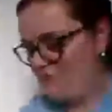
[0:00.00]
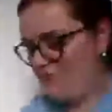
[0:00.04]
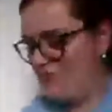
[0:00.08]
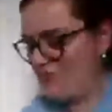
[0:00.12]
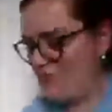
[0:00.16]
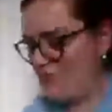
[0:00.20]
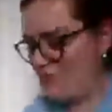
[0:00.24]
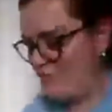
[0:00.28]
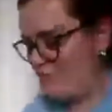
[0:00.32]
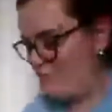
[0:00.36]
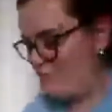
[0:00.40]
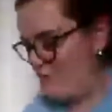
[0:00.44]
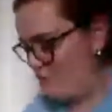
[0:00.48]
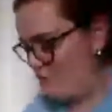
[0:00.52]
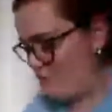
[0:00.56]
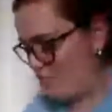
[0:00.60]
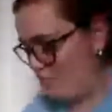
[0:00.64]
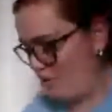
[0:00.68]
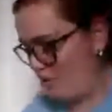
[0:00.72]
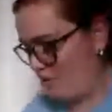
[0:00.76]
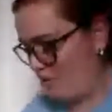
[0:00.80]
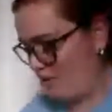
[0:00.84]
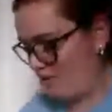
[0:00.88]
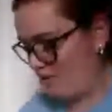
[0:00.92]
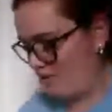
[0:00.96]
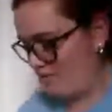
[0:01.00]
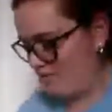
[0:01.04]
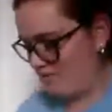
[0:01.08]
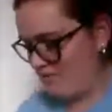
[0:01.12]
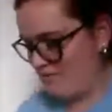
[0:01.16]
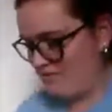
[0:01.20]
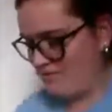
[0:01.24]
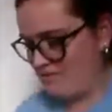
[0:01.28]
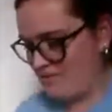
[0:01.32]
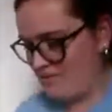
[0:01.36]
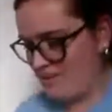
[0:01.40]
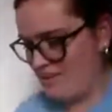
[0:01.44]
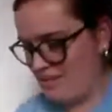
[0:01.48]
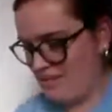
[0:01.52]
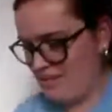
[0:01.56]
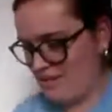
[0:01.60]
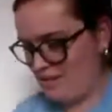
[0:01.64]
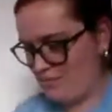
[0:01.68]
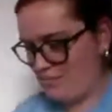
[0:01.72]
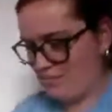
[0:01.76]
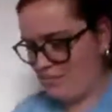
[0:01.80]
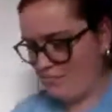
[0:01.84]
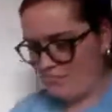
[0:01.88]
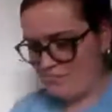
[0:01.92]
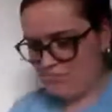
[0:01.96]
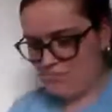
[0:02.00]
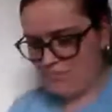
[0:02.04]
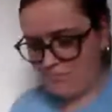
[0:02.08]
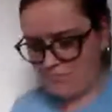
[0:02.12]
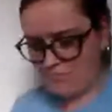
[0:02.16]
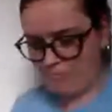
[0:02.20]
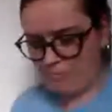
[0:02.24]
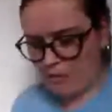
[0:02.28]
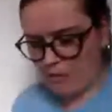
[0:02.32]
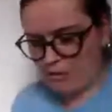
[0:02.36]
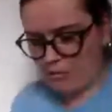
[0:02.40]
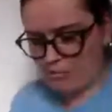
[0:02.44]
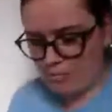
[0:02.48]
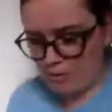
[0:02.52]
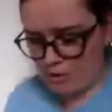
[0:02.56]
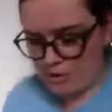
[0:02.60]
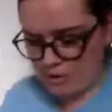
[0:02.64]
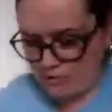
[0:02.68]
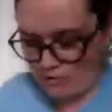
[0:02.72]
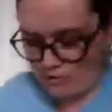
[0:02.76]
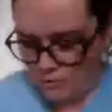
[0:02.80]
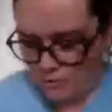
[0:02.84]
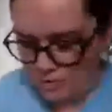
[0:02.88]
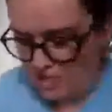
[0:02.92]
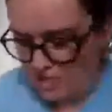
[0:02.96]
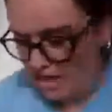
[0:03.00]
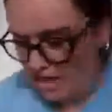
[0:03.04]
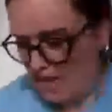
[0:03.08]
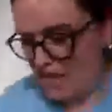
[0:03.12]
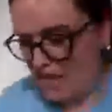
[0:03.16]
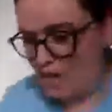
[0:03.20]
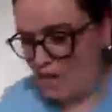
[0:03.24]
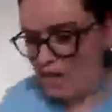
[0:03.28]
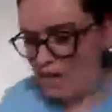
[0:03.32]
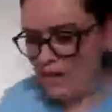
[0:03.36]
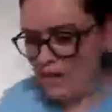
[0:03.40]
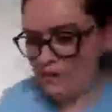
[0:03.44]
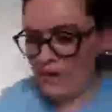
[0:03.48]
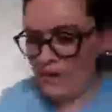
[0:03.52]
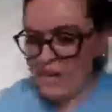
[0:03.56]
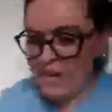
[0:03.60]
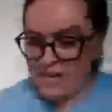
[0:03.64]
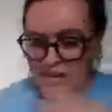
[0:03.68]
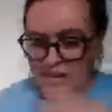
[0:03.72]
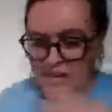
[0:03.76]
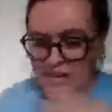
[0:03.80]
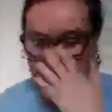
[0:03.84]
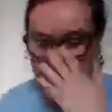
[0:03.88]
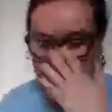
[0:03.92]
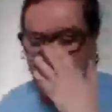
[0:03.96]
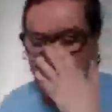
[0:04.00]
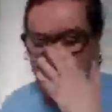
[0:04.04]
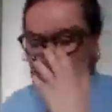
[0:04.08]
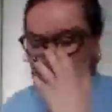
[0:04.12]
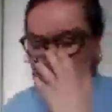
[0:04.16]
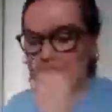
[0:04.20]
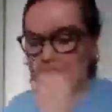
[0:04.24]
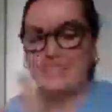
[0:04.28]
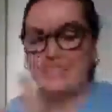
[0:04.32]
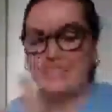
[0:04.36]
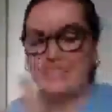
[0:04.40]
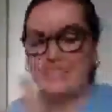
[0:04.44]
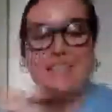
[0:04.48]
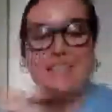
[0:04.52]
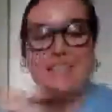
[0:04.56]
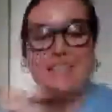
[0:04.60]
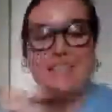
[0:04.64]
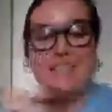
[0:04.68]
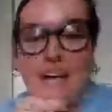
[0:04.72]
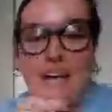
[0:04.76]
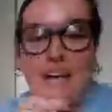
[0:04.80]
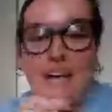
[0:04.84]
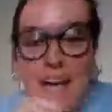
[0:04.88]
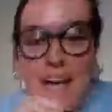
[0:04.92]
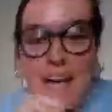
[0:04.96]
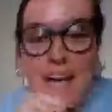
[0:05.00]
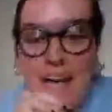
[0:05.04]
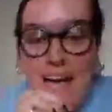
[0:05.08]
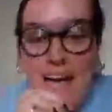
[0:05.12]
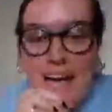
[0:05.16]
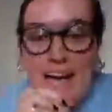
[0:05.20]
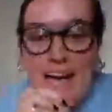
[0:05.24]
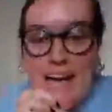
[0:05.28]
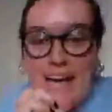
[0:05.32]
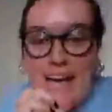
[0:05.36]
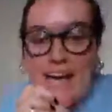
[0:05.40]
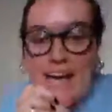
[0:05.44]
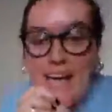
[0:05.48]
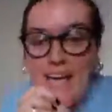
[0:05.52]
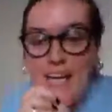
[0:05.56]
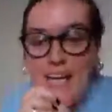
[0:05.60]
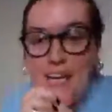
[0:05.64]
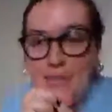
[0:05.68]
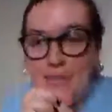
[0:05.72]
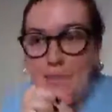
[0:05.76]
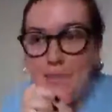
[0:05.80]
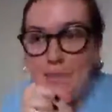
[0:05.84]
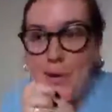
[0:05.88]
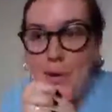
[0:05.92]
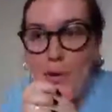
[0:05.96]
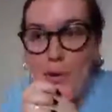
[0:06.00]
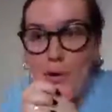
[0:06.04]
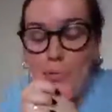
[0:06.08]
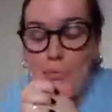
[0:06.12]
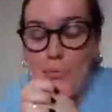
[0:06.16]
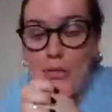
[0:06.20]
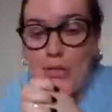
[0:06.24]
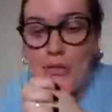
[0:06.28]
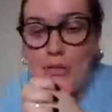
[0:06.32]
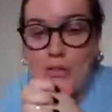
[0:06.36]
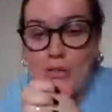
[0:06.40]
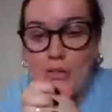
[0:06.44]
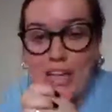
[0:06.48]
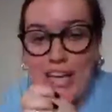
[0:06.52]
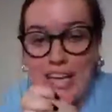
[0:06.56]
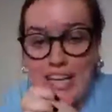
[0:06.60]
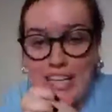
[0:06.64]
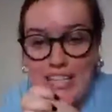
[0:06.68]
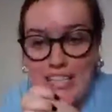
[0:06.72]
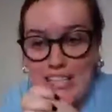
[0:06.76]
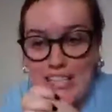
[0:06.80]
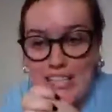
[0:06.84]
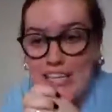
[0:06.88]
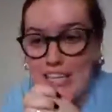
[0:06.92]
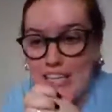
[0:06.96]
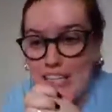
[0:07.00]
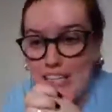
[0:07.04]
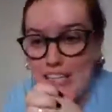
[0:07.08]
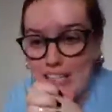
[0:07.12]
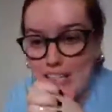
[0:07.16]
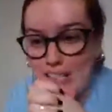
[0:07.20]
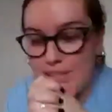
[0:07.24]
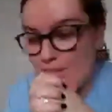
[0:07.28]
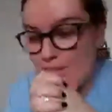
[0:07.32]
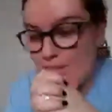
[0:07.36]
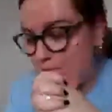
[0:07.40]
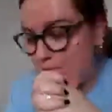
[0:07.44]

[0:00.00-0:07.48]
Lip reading: I love this book. Both books from today are great. I hope you liked it.